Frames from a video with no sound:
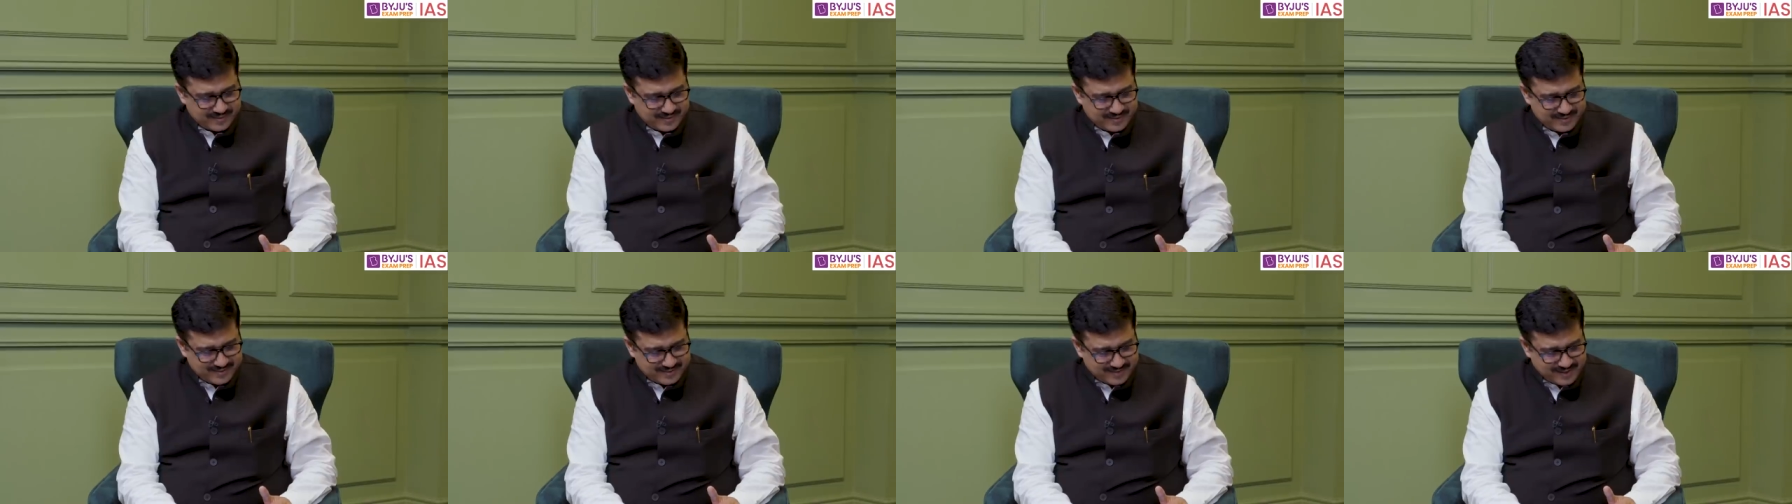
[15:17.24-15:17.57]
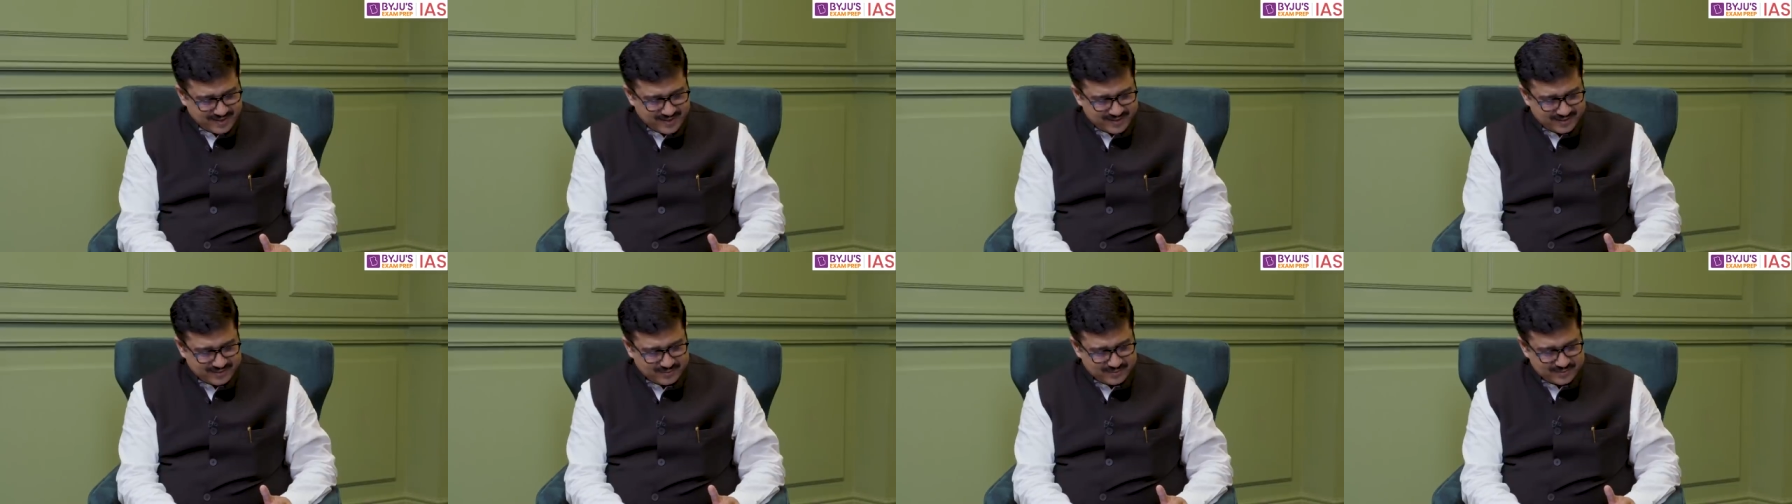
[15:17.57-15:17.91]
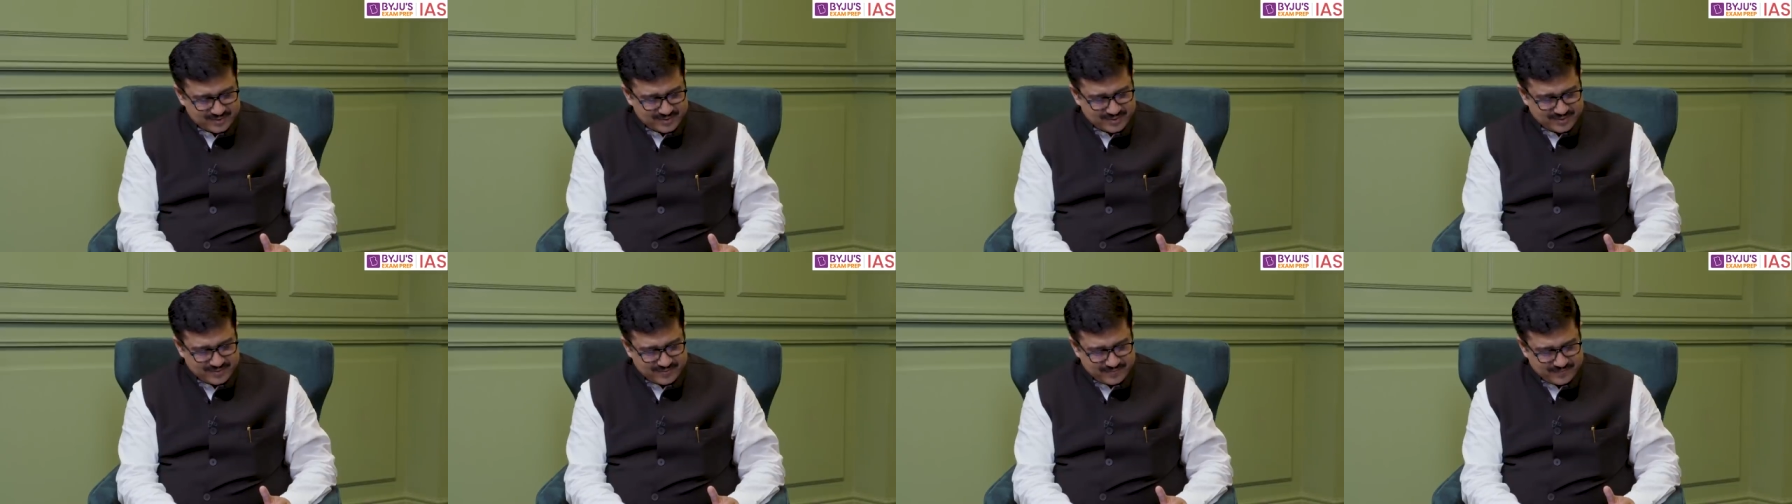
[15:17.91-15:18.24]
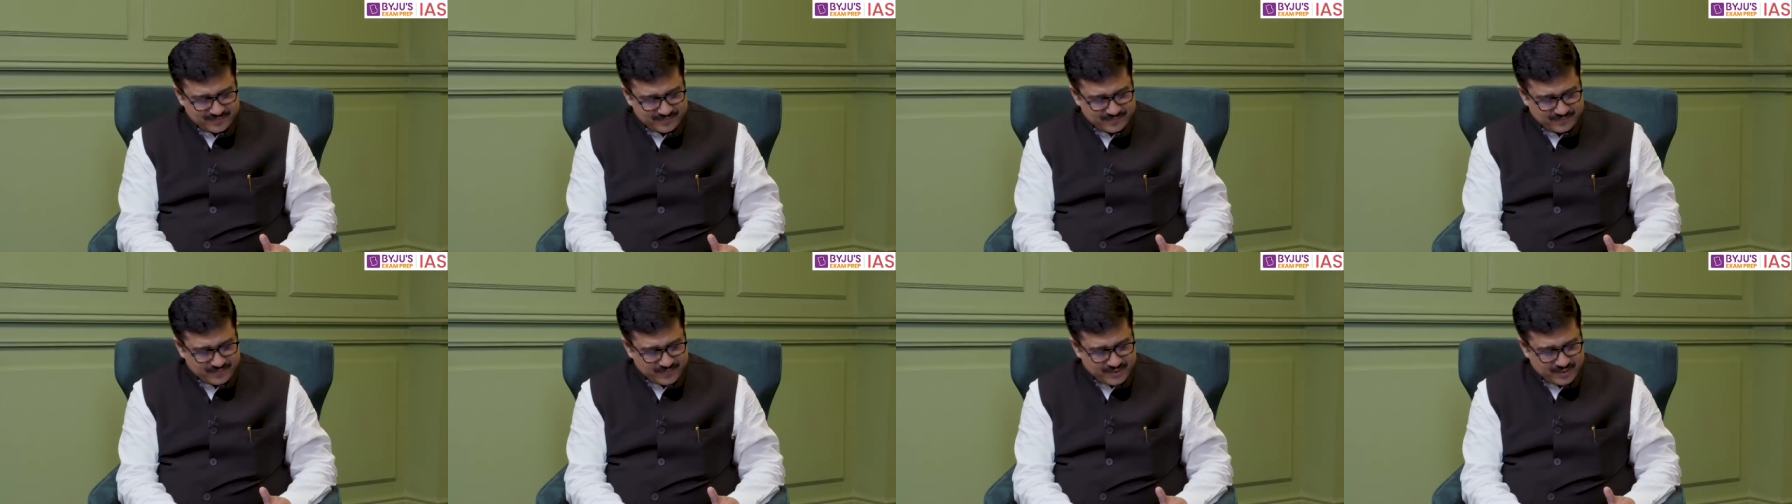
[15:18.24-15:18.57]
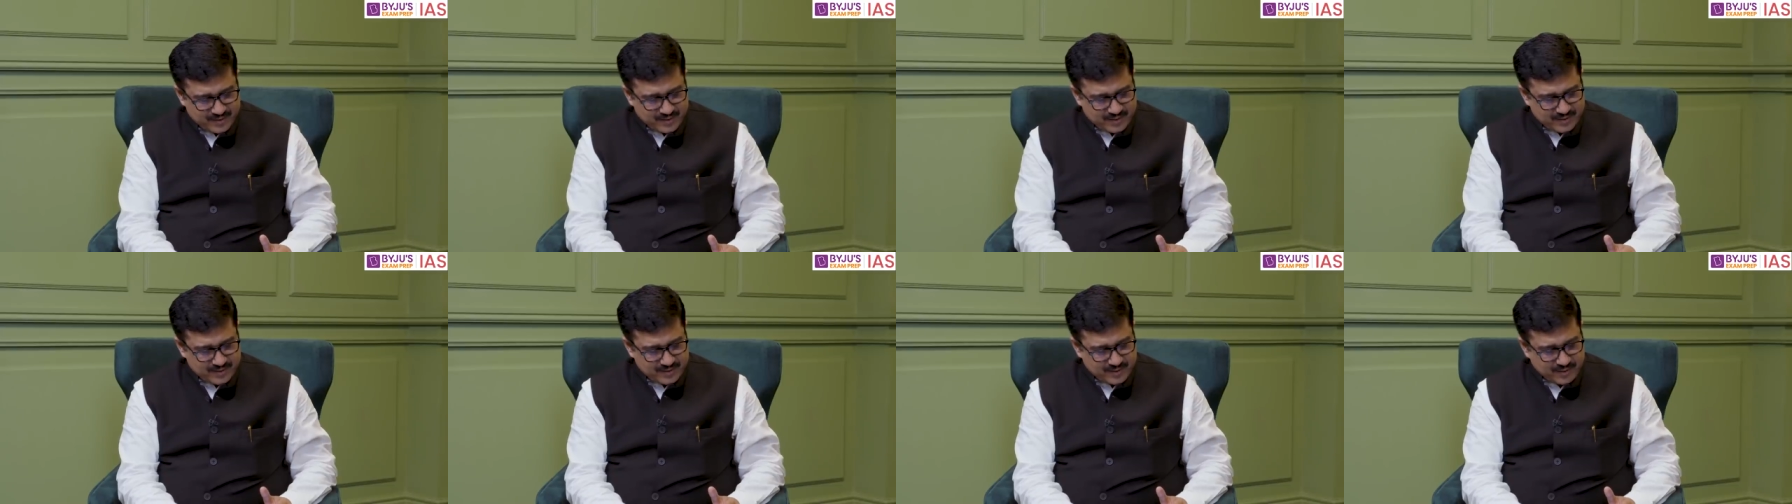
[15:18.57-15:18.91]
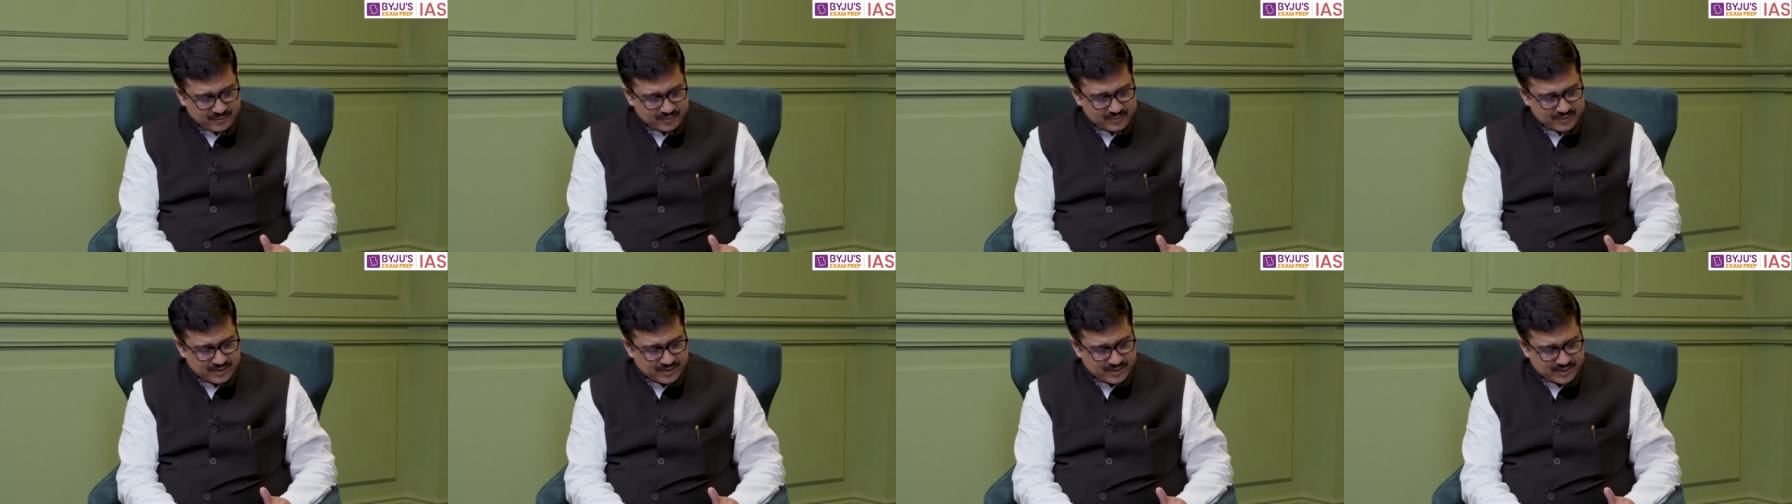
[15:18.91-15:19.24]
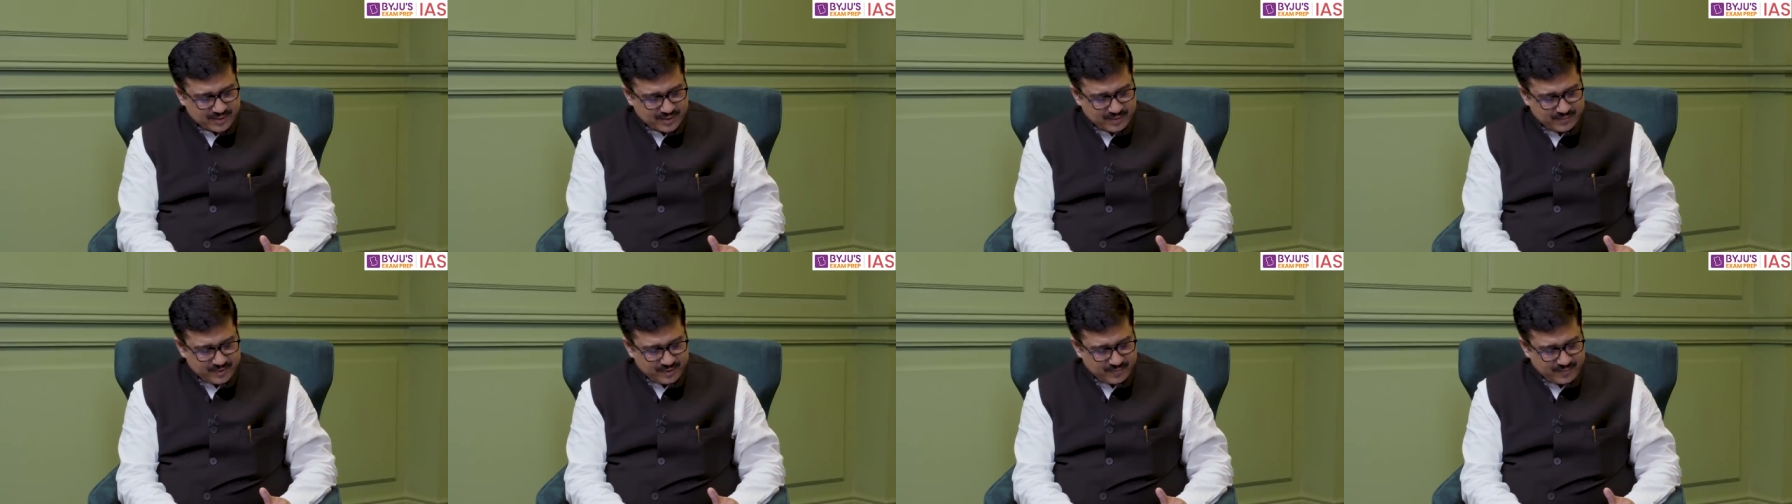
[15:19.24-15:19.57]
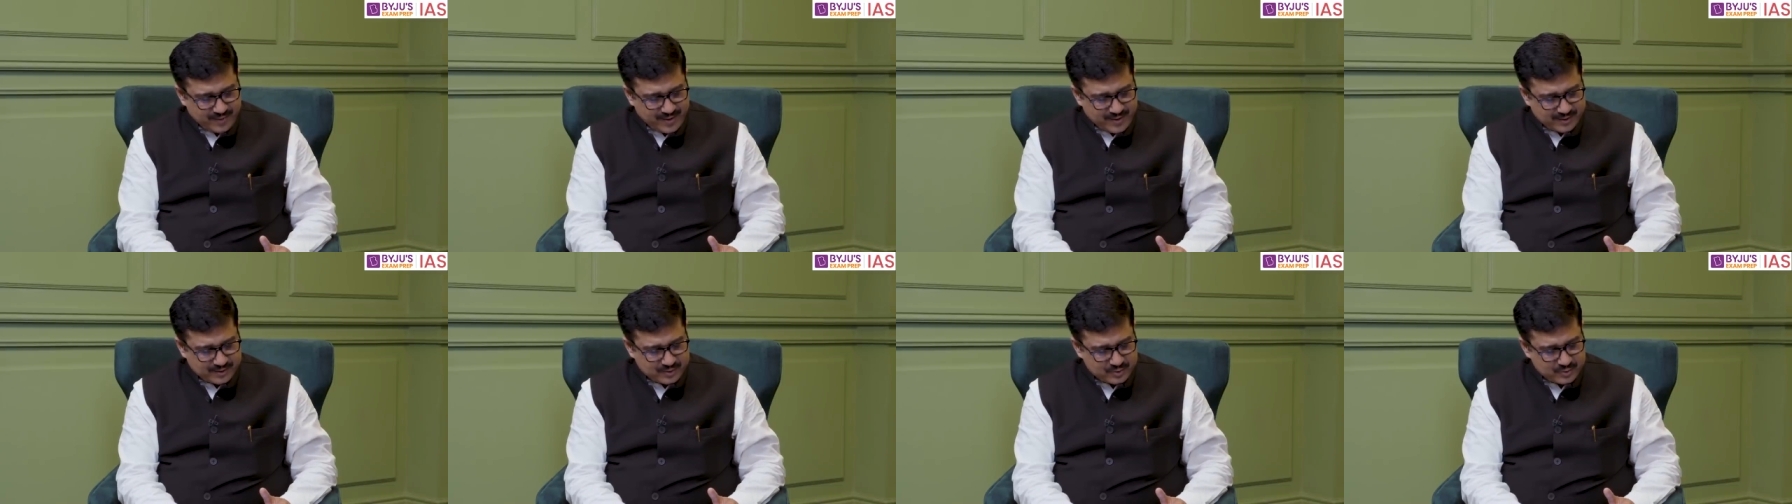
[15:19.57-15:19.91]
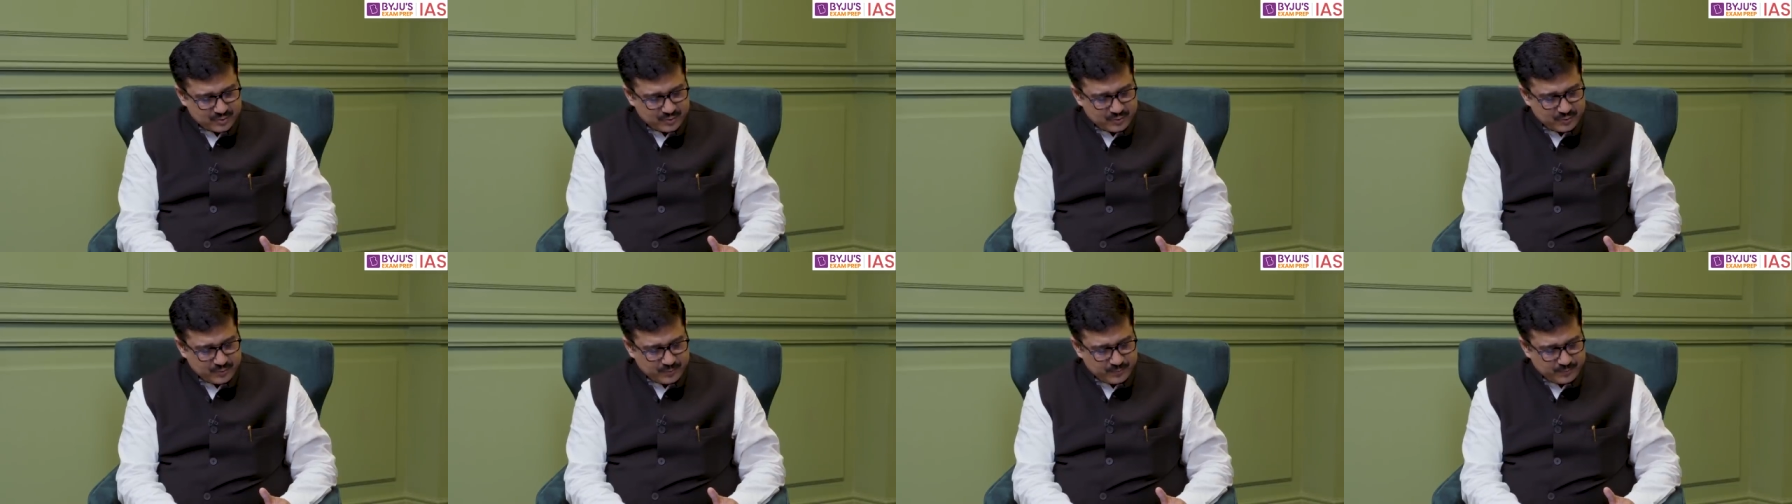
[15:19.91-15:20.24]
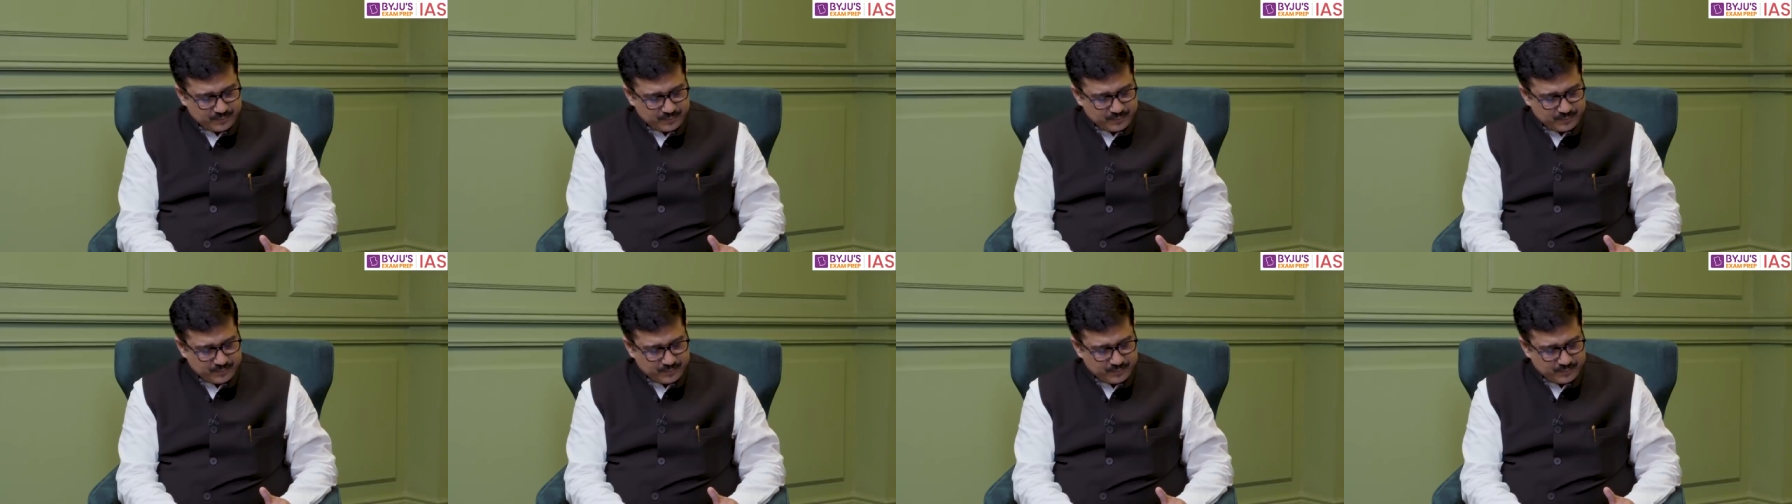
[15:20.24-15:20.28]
Great. Thank you, sir. Now, sir, coming back to